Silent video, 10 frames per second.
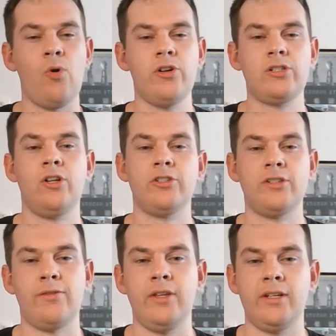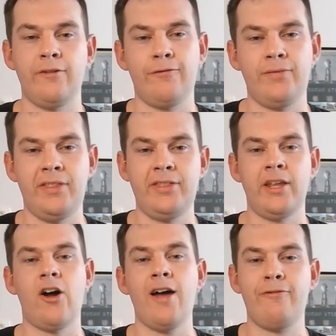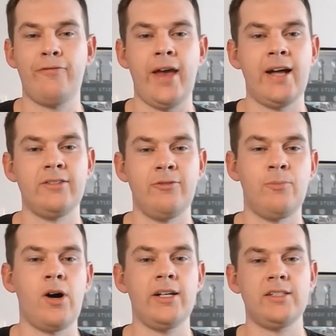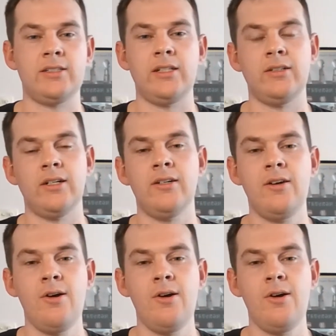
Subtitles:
worst losses I think that I've found with my Steeler